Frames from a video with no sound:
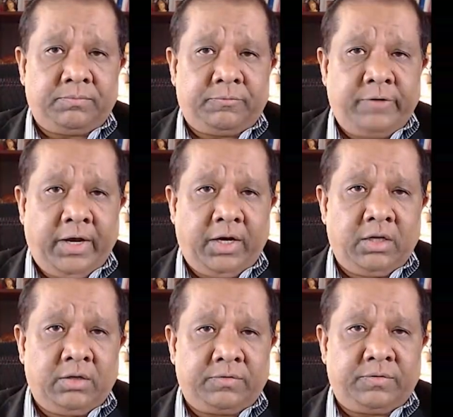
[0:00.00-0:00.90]
phrenic
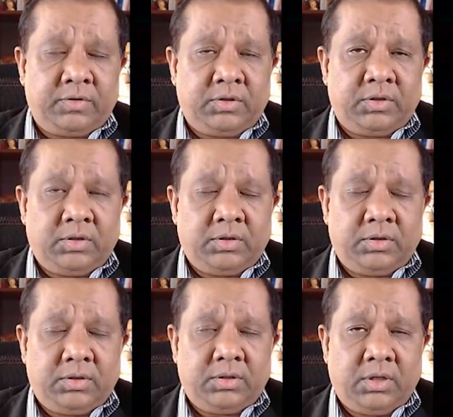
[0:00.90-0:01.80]
nerve
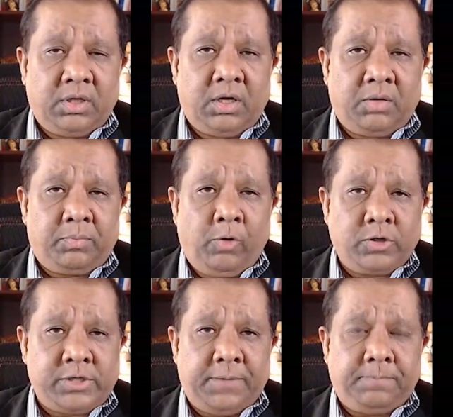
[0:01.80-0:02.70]

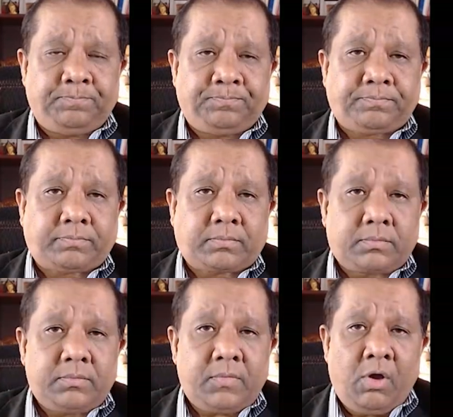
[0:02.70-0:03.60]
palsy
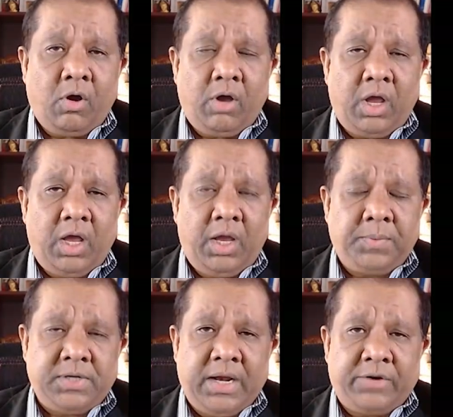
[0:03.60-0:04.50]
or
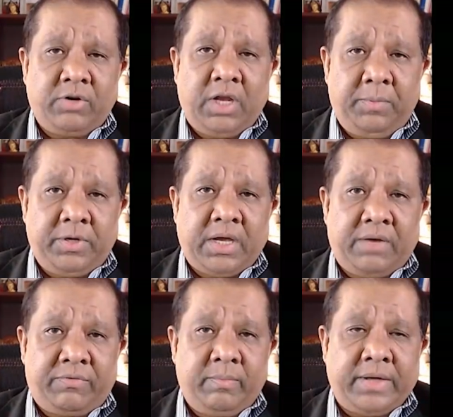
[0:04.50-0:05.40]
ipsilateral
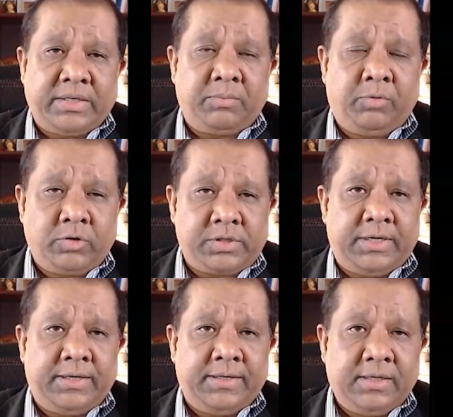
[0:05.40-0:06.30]
hemidiaphragmatic
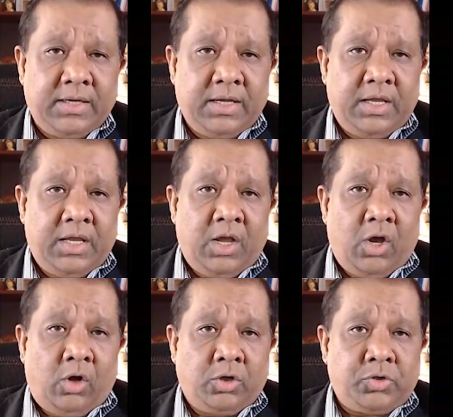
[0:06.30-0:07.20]
palsy.
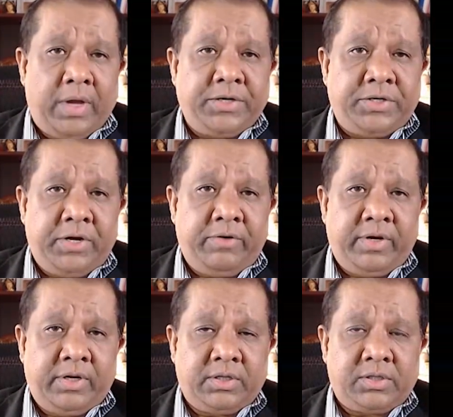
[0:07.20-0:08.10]
Also,
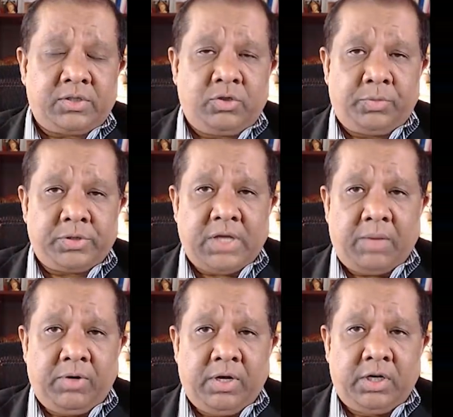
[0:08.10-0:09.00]
anterior
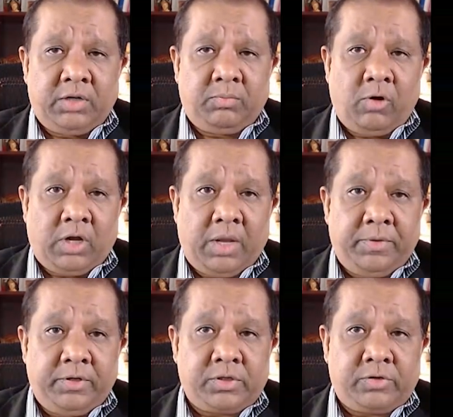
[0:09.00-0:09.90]
suprascapular nerve block
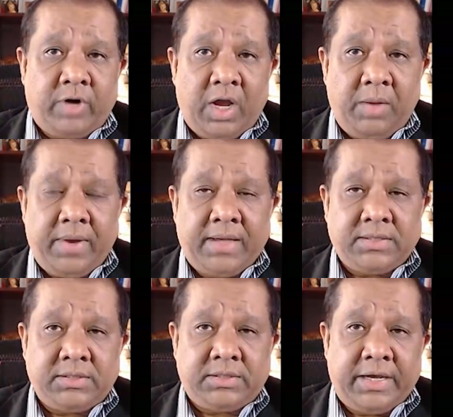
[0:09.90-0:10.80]
have been described
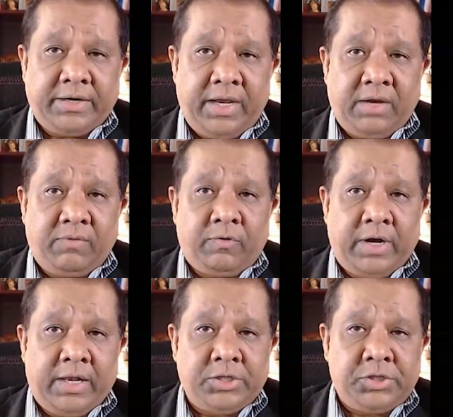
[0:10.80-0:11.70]
as a technique
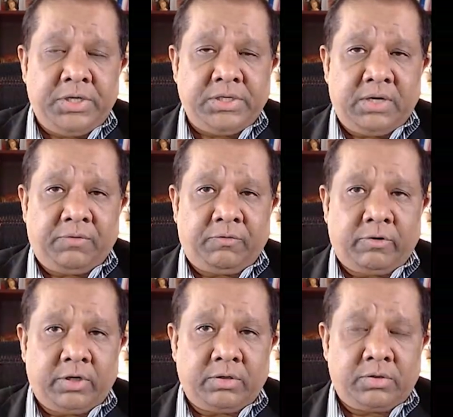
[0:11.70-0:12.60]
for analgesia
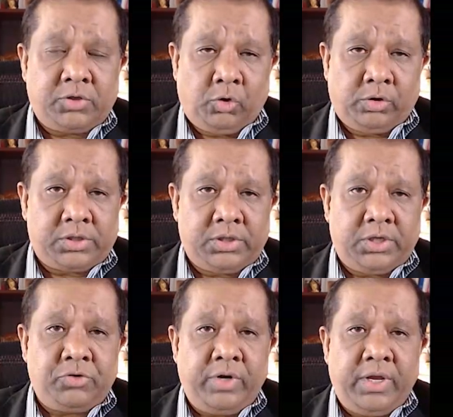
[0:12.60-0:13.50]
for shoulder
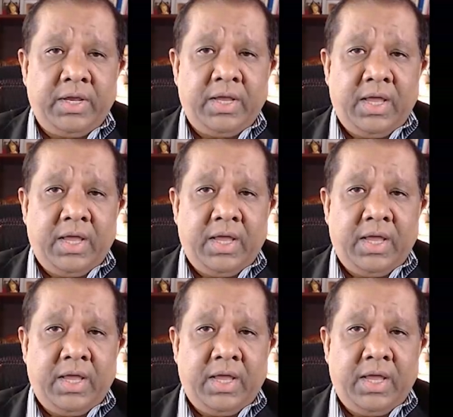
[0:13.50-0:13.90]
surgery,